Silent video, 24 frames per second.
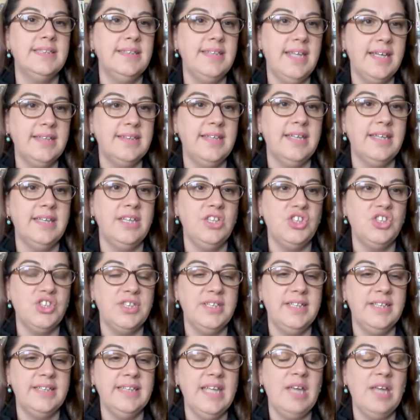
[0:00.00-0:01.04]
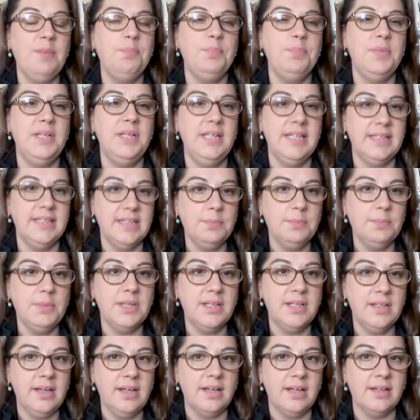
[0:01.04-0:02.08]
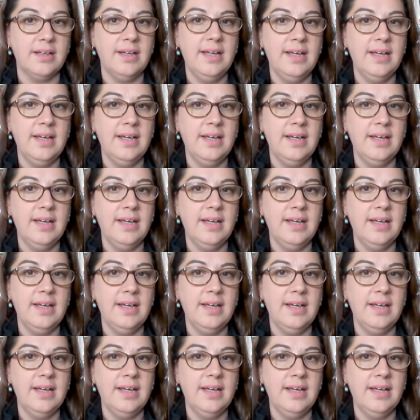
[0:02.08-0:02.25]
if you can just open the document